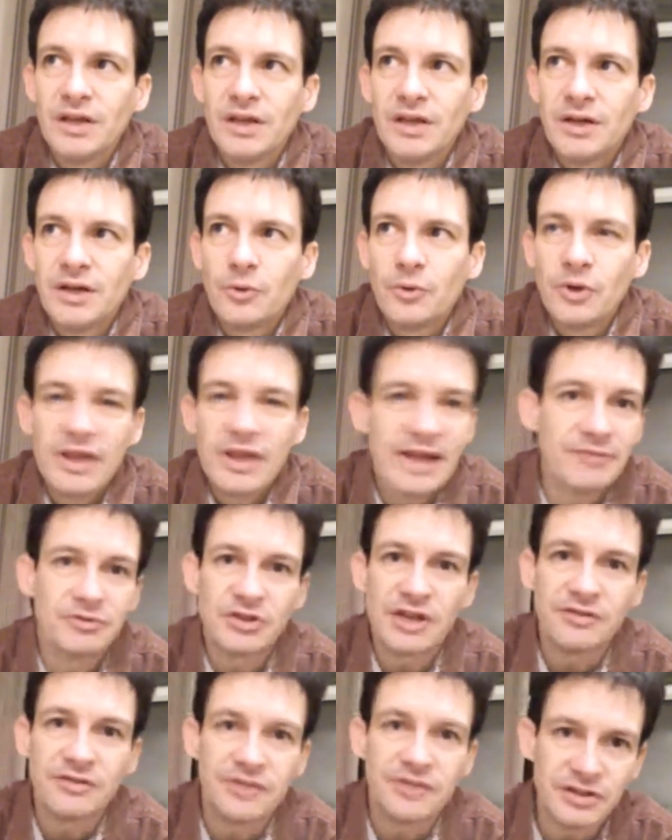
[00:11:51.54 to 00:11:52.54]
Well, I've
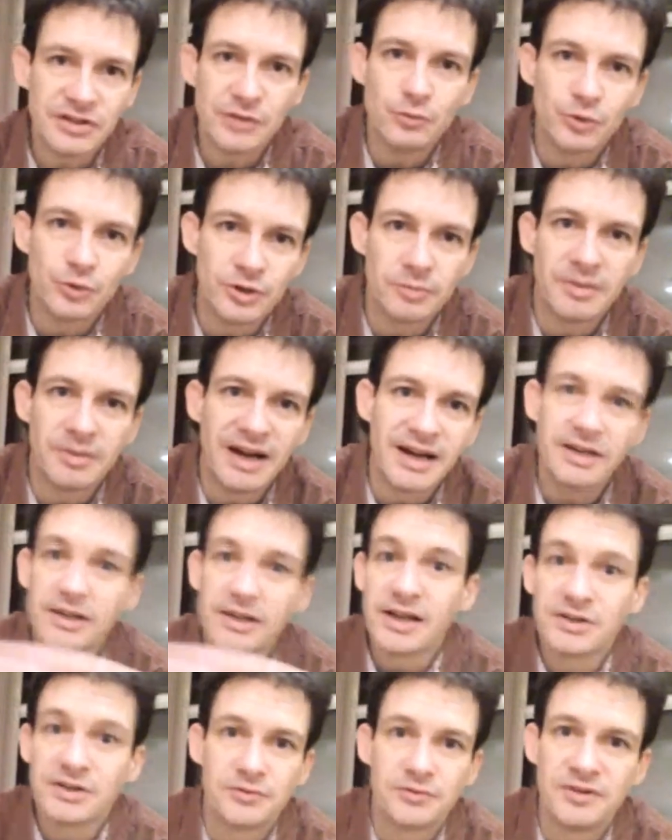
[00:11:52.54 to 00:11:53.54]
said this in one of my
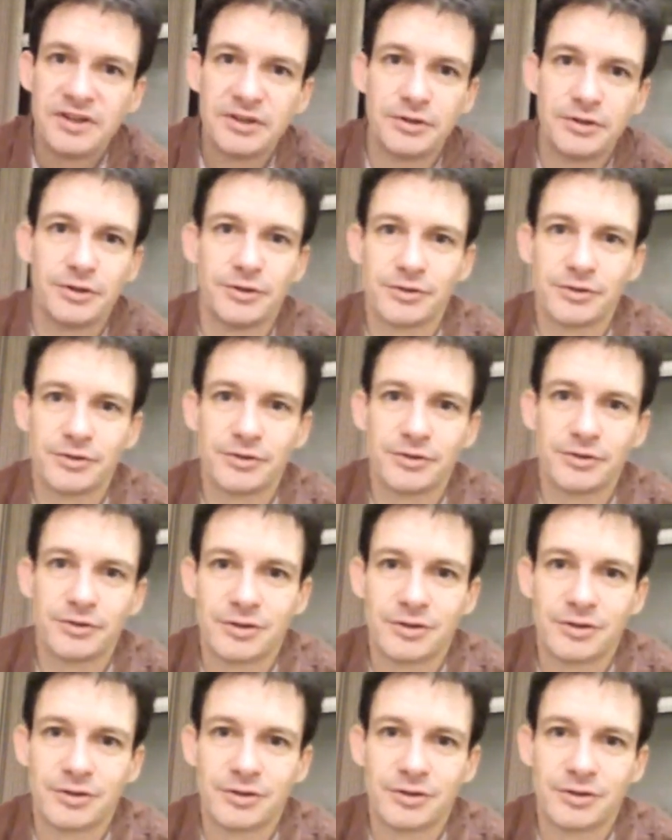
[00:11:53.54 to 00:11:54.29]
last videos.